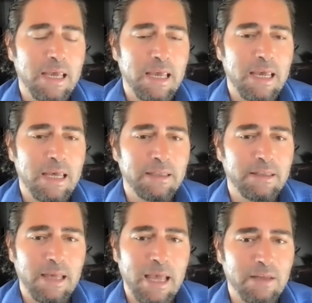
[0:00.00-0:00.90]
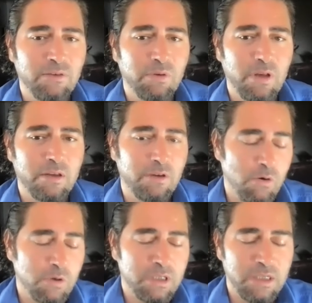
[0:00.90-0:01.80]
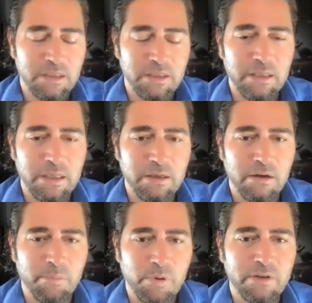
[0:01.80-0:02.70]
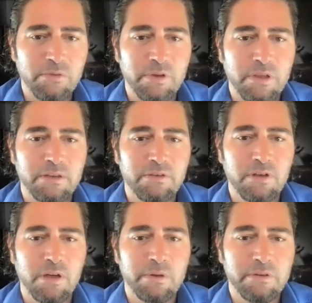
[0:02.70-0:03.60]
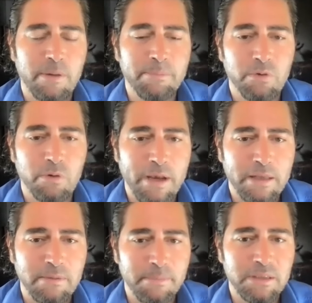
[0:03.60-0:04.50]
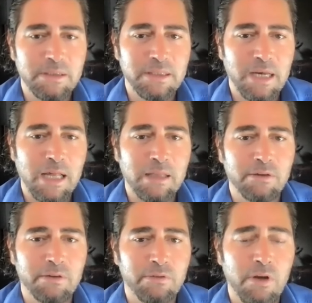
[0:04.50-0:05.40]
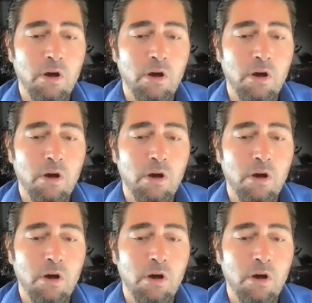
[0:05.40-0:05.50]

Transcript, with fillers: And as noted in, in our press release, you know, it's up to around a million dollars